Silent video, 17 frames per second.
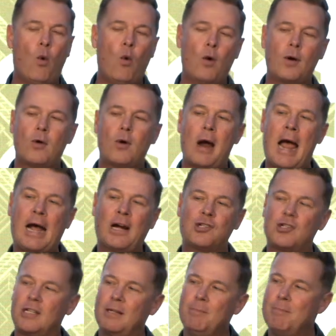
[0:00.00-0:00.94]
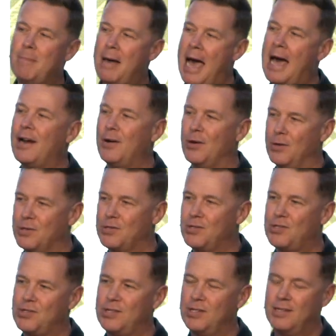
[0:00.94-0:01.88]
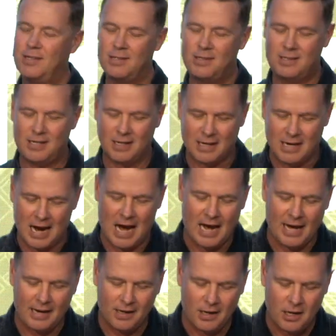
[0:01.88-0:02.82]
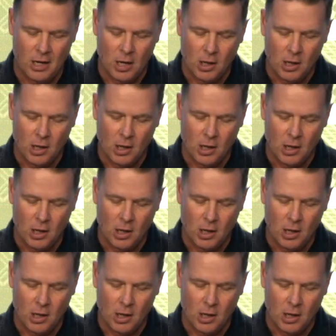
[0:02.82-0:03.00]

order actually matters to God.